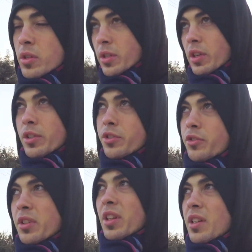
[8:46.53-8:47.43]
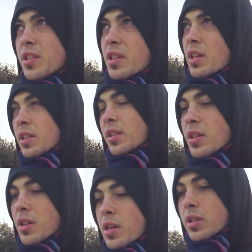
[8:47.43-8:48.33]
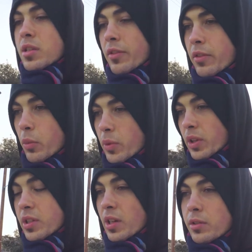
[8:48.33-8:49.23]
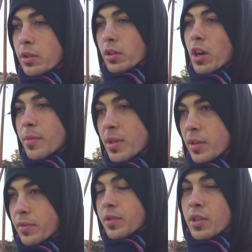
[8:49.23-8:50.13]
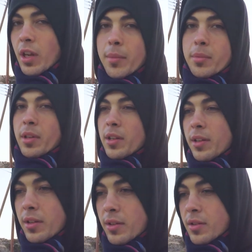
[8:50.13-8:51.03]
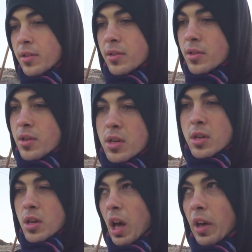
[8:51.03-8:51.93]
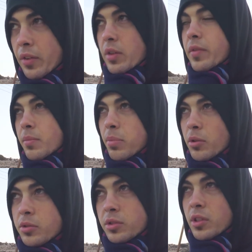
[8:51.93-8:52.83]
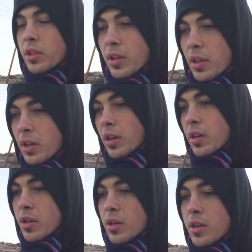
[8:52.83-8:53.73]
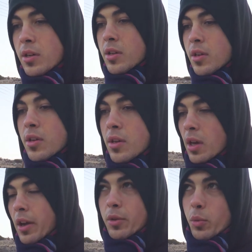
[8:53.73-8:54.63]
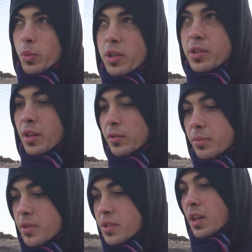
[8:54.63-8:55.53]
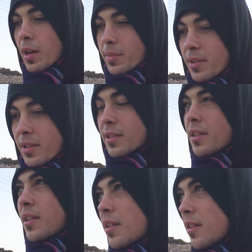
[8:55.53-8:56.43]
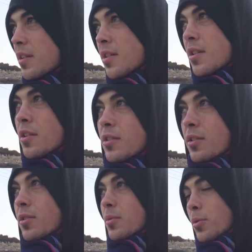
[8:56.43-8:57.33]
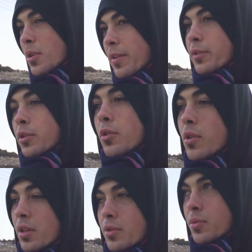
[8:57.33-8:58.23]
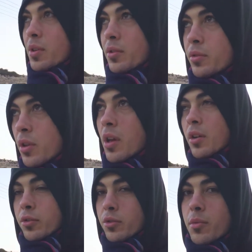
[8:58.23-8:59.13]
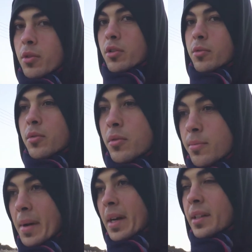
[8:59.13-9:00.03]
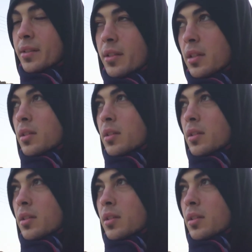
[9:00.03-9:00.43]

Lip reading: And I just realized that 7 weeks out are coming physique update and I haven't even posted the 8 weeks out physique update. So I'm gonna have to do that as well today or tomorrow max.